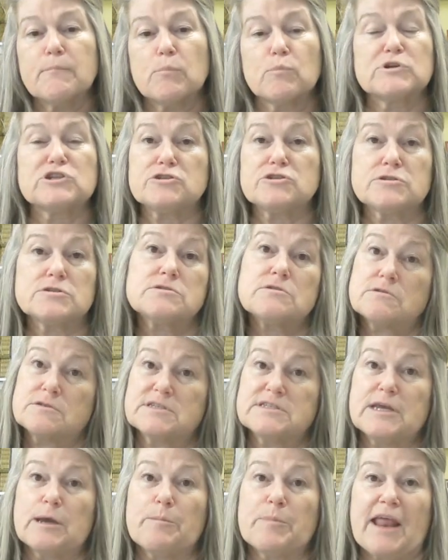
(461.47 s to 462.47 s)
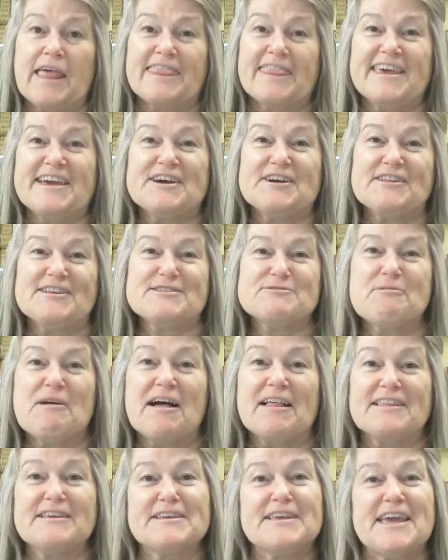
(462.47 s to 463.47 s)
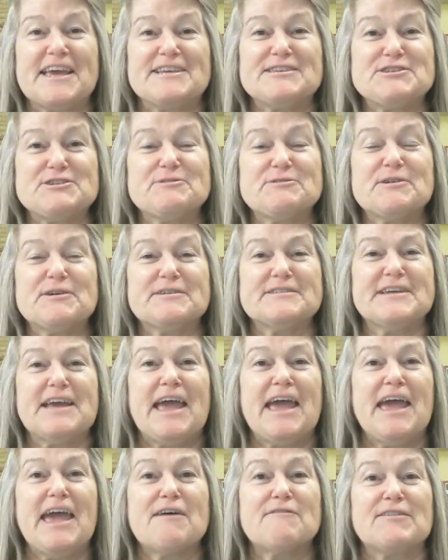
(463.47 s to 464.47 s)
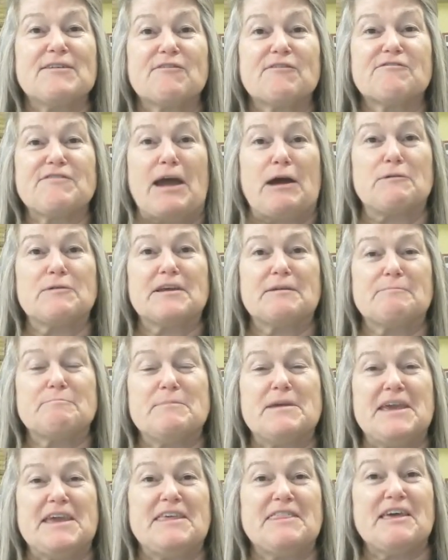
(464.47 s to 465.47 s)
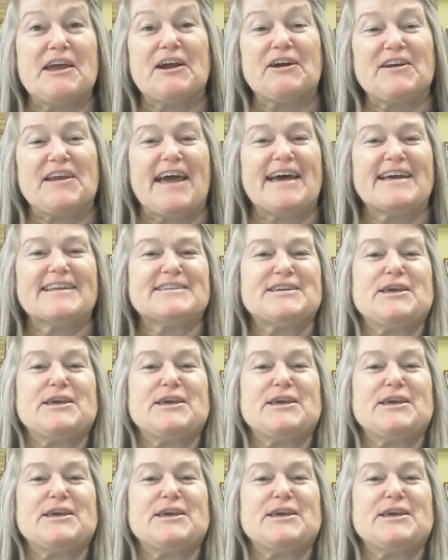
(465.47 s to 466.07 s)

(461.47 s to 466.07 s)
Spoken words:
which is Stampin' on the Hill as well, in case you haven't found me there yet.